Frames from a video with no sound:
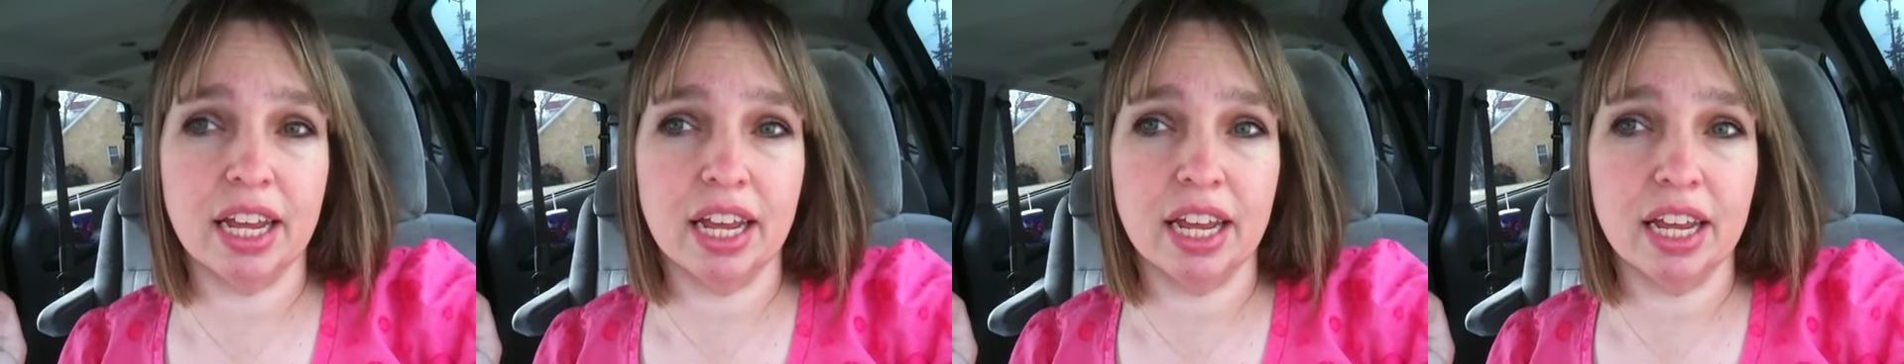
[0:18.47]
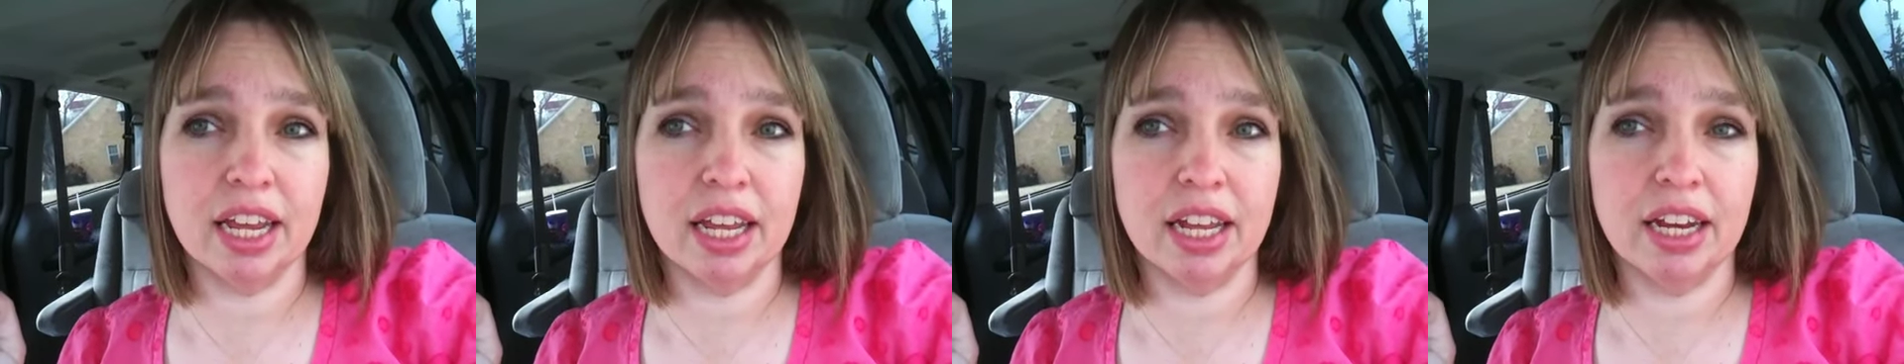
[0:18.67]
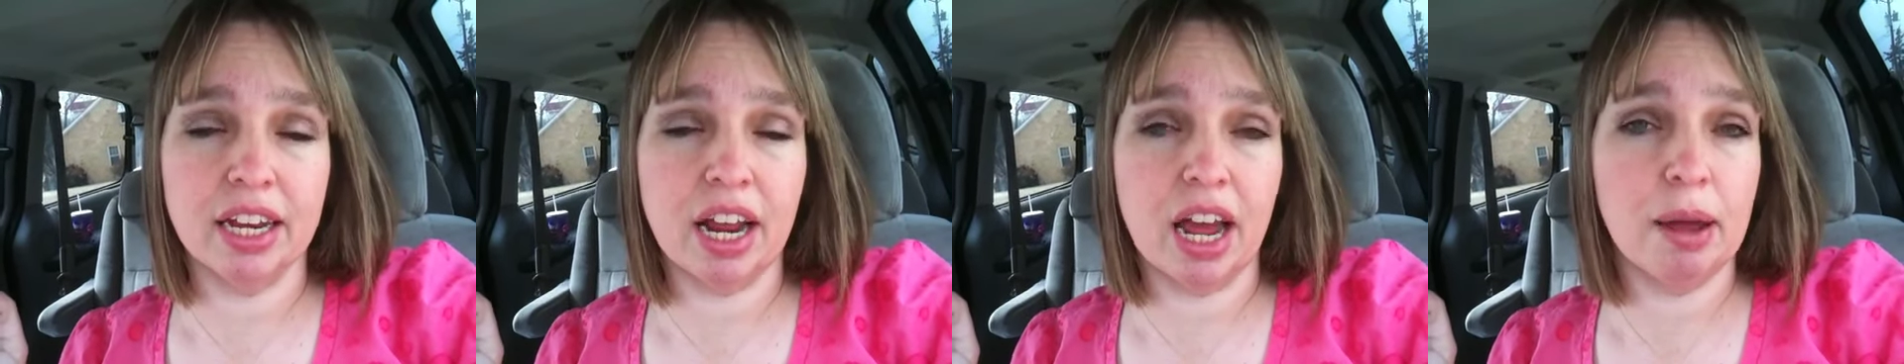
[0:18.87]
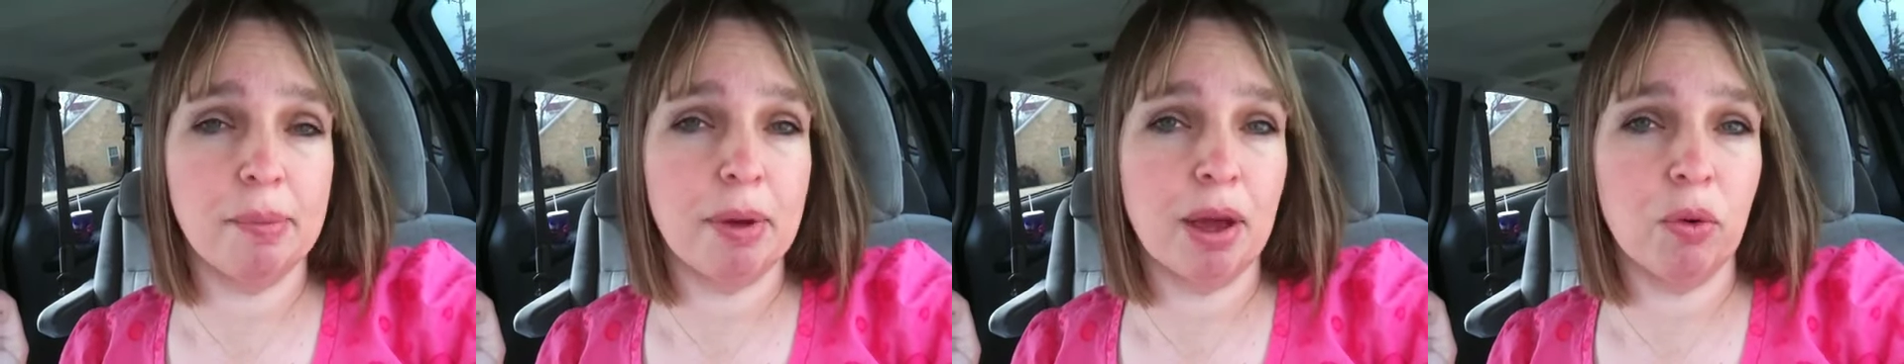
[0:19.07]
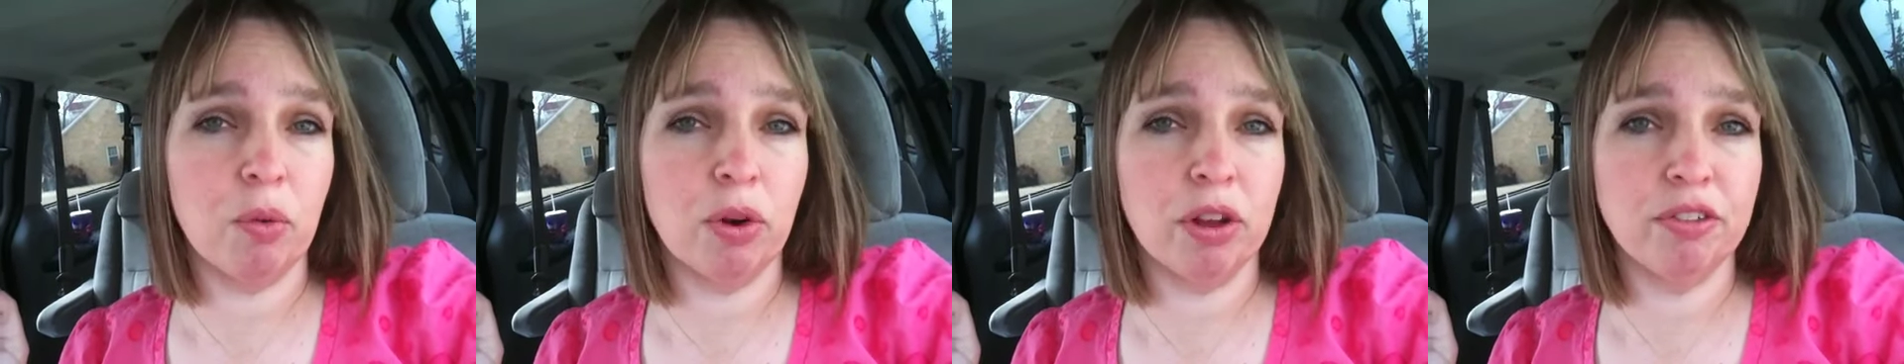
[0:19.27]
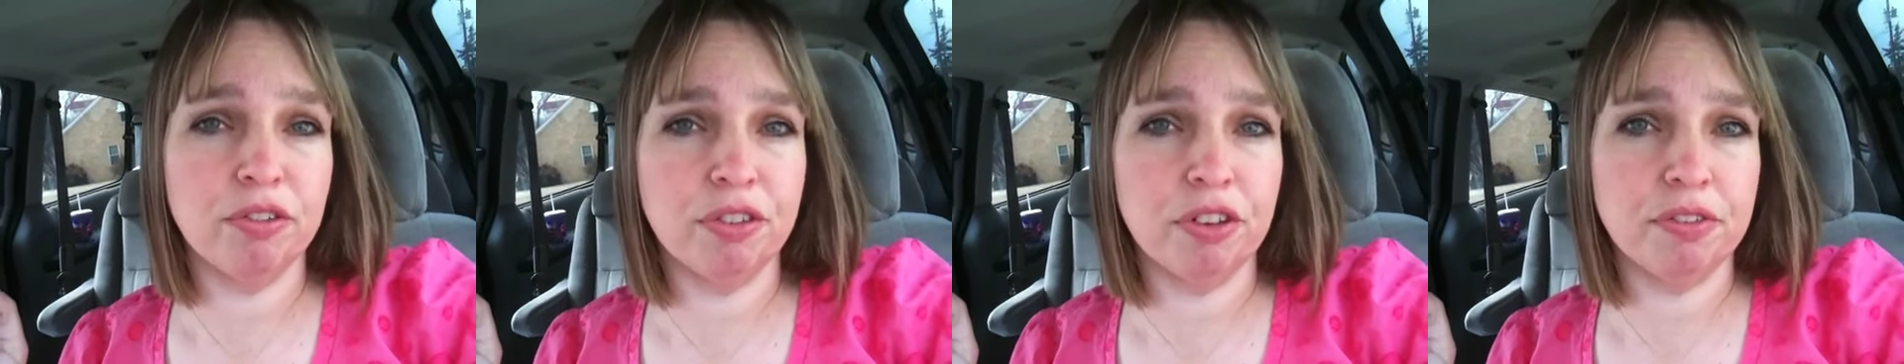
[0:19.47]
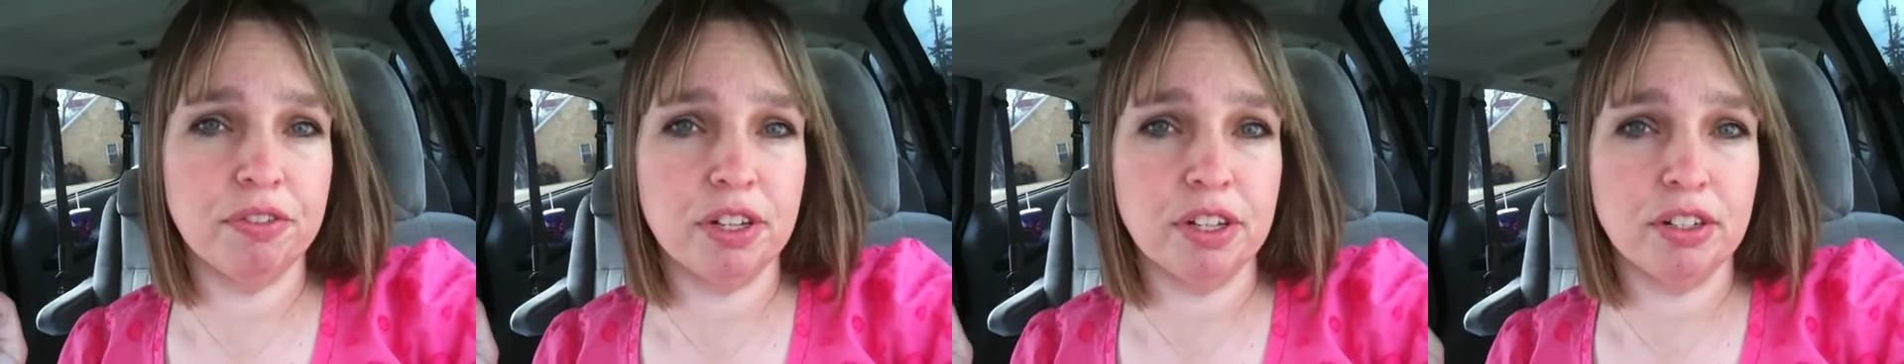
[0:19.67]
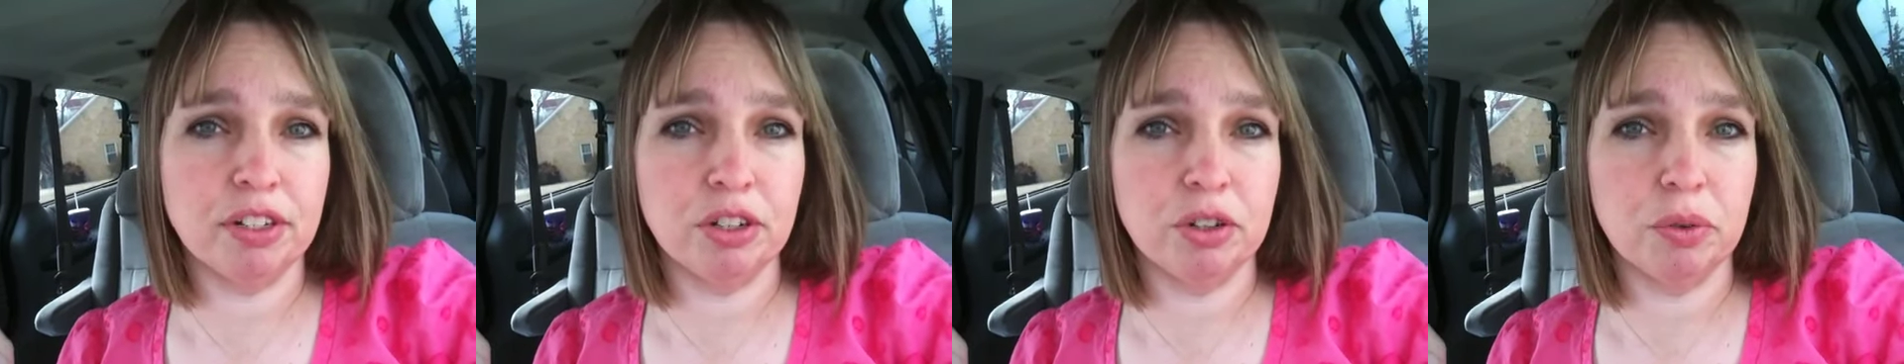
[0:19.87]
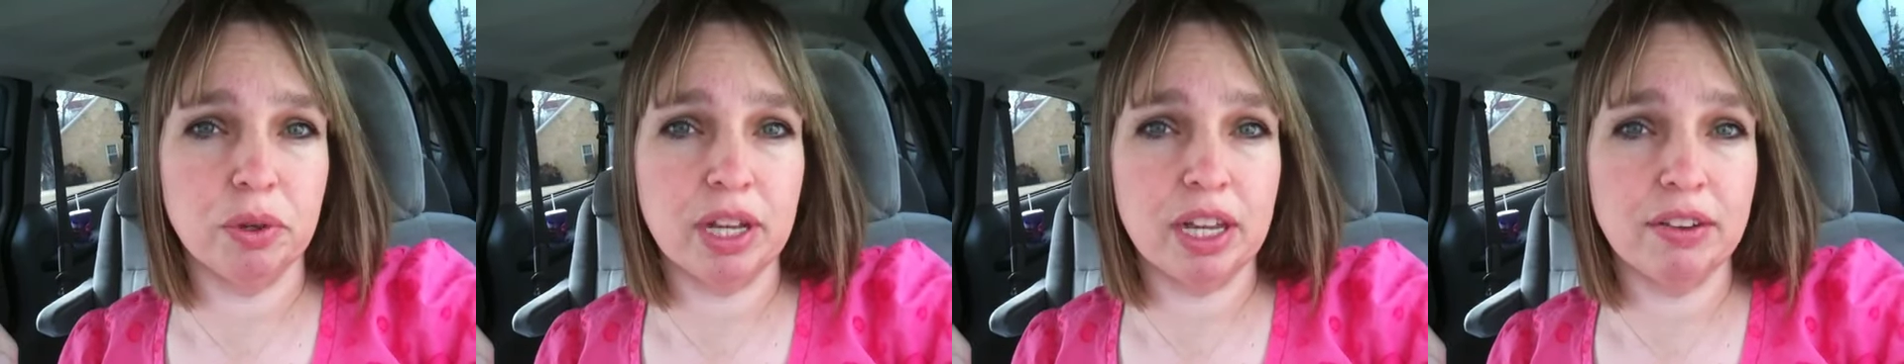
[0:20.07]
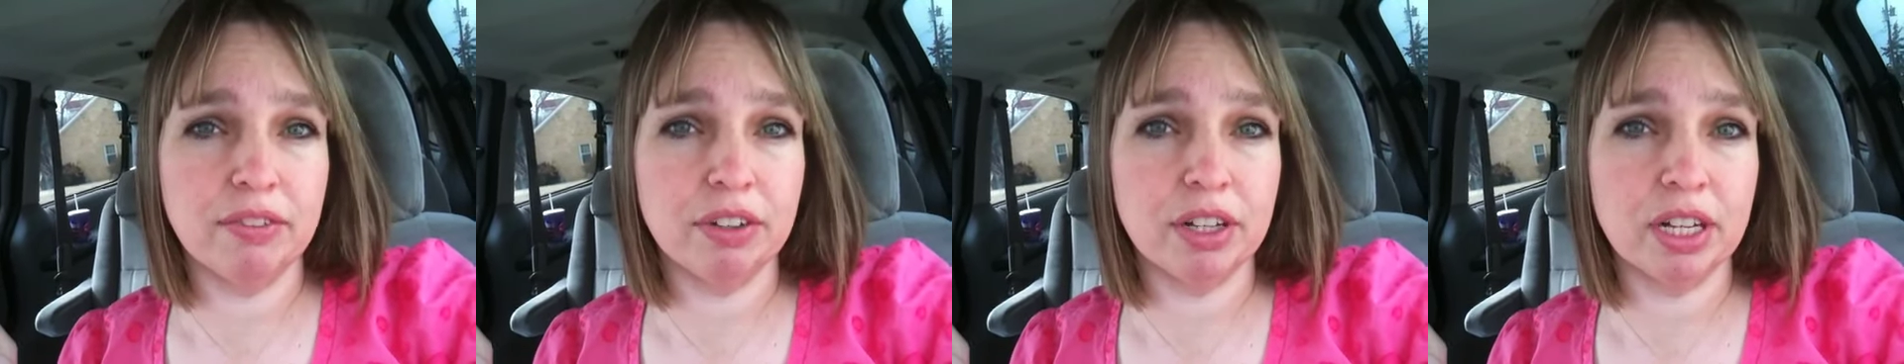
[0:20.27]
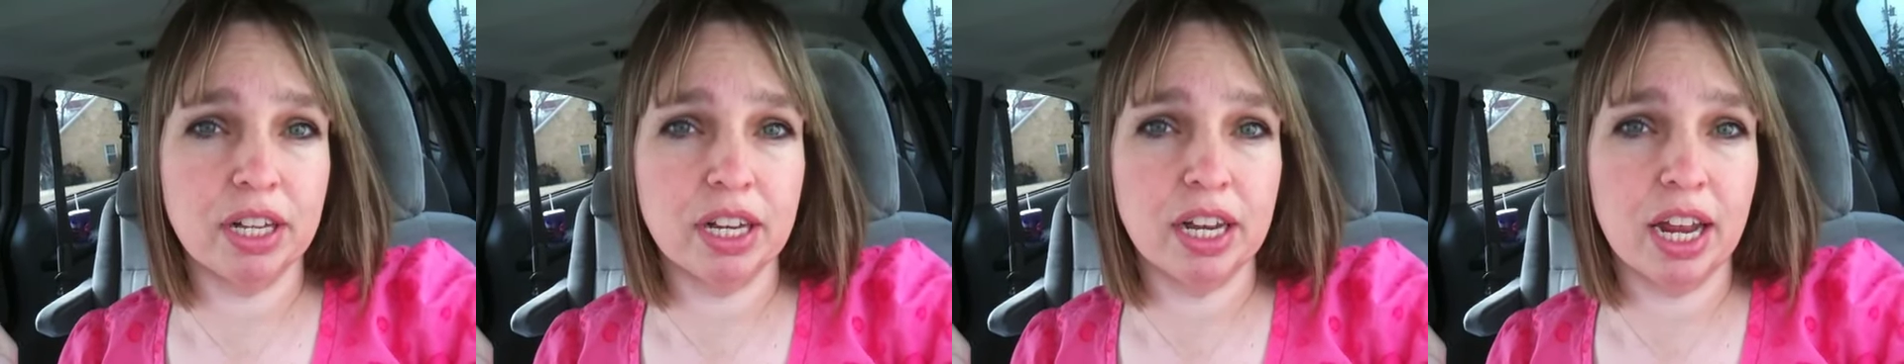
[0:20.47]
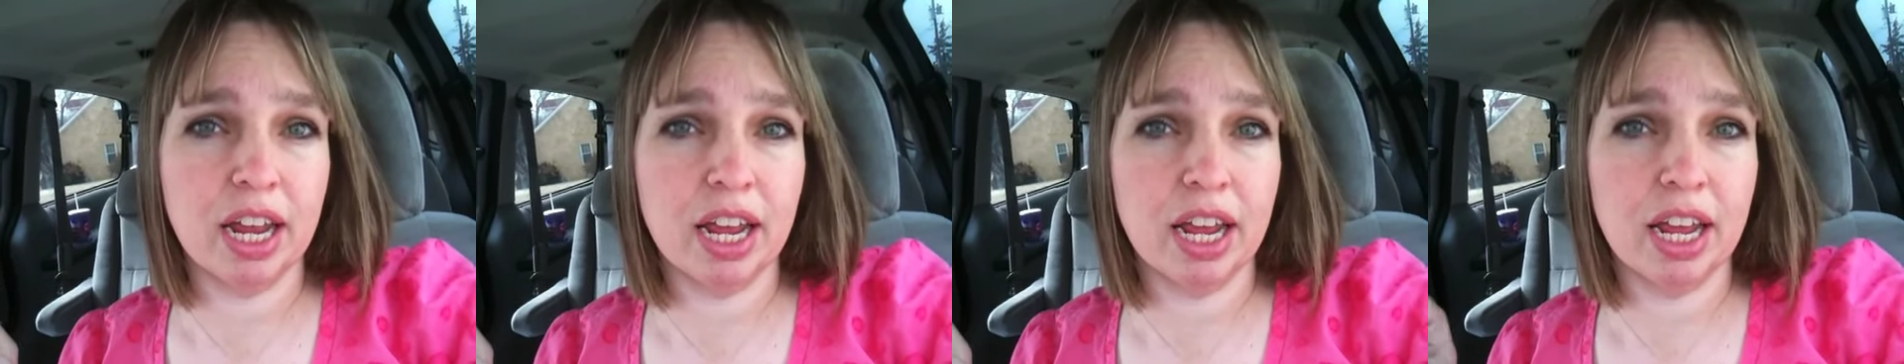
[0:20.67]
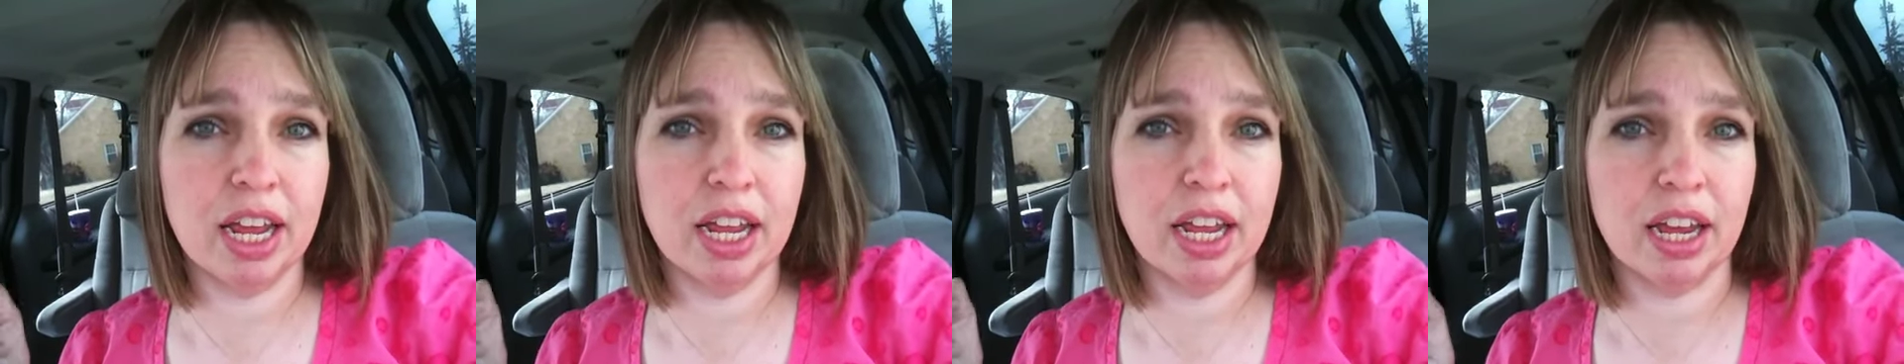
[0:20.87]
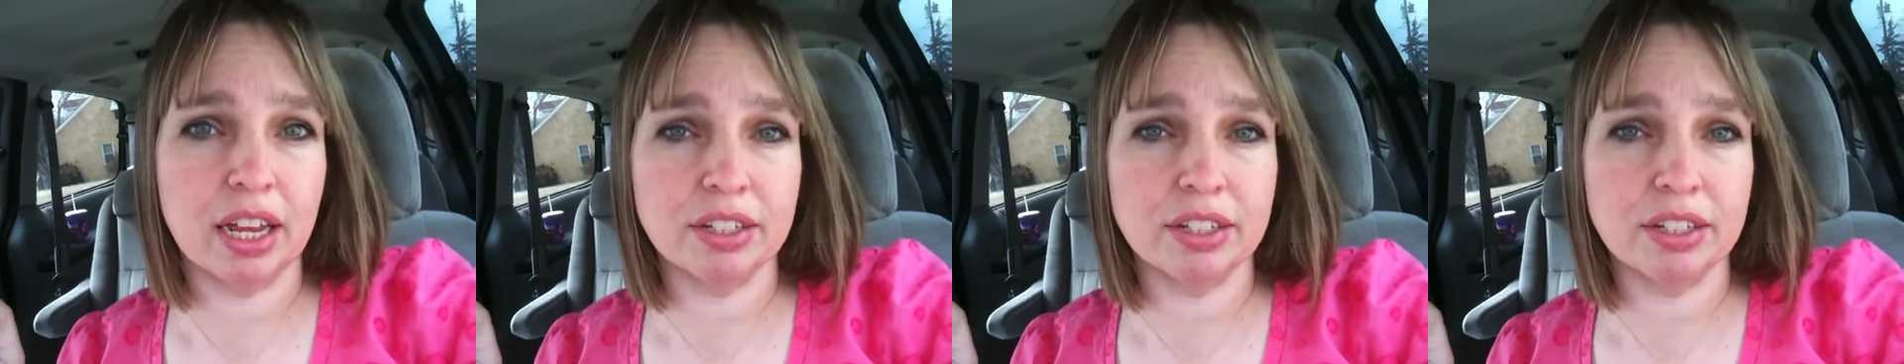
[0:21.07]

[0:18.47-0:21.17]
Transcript: and I'm at 152 even today.